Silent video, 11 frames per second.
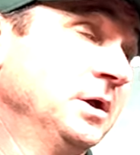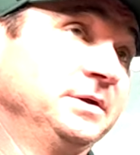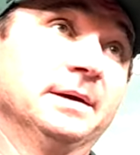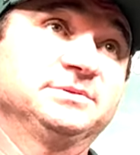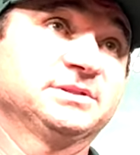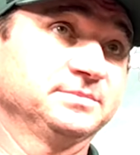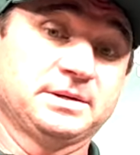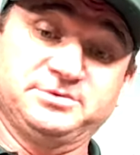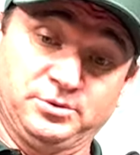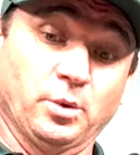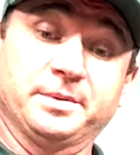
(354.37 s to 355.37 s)
Yeah,
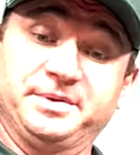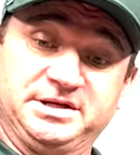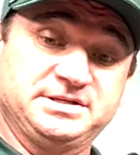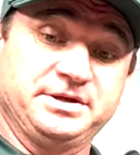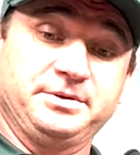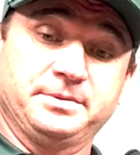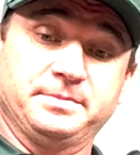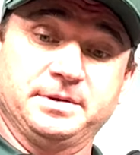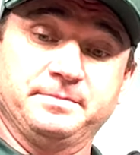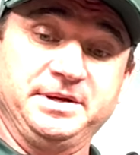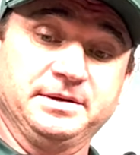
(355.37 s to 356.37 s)
sometimes you want to continue to
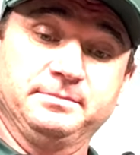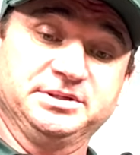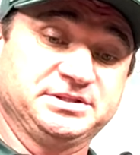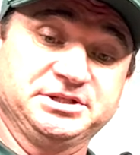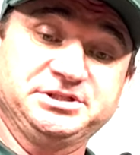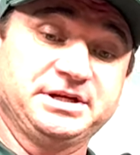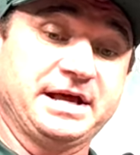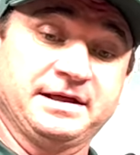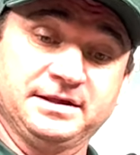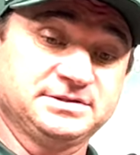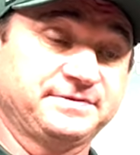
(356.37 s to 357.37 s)
be in position,
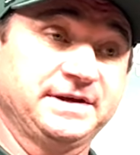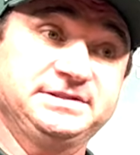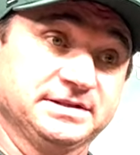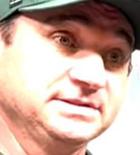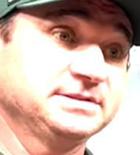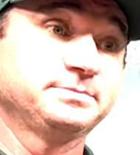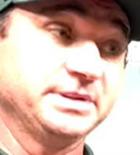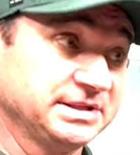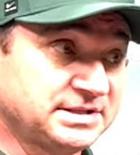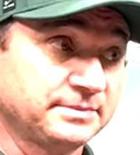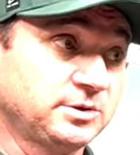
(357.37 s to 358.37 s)
and let's face it, this is
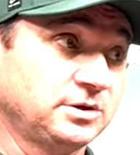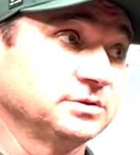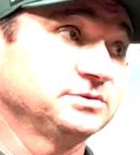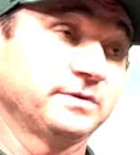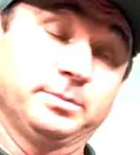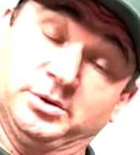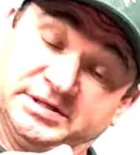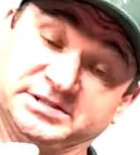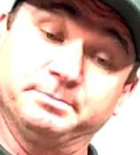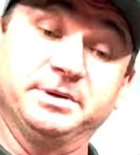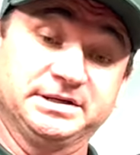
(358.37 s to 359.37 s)
big-time college football.
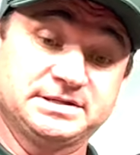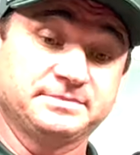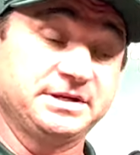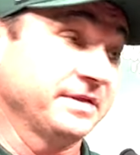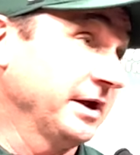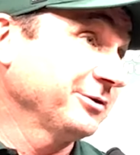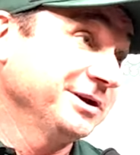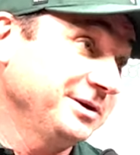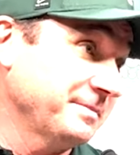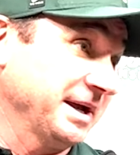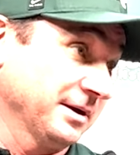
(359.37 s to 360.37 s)
It's a big-time... They're
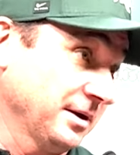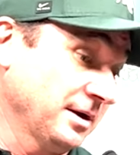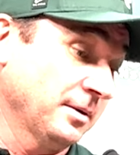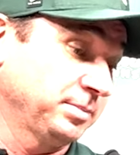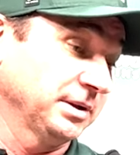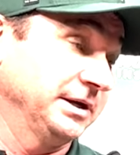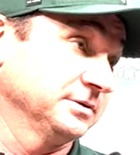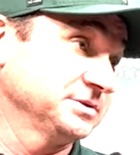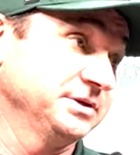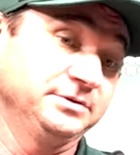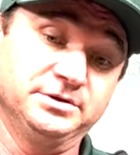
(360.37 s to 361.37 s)
going to make a play or
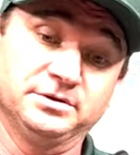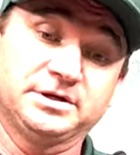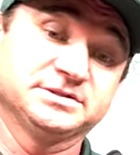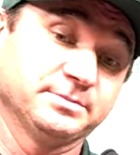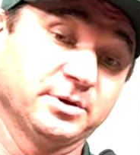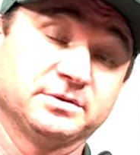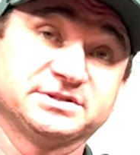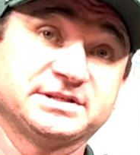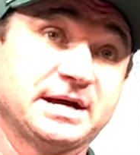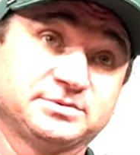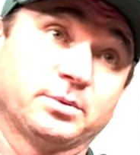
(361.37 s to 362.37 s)
two. You look at some other
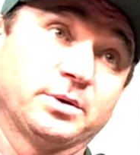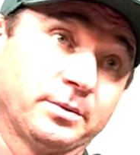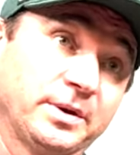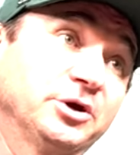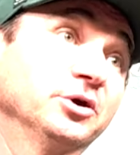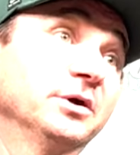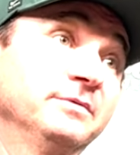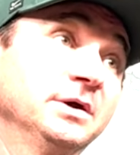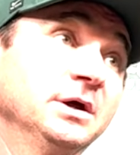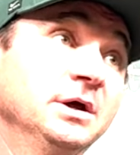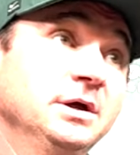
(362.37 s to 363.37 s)
snaps where you could have
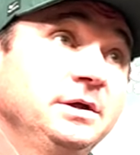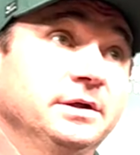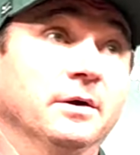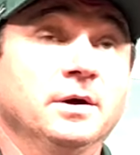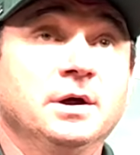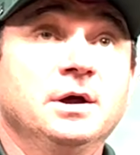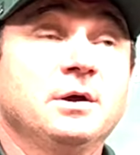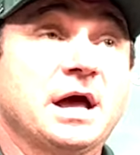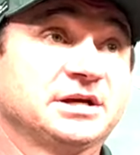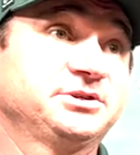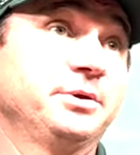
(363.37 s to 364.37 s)

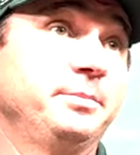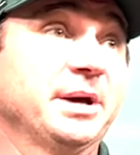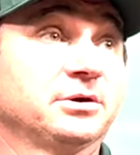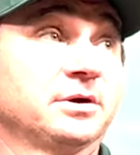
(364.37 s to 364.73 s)
executed better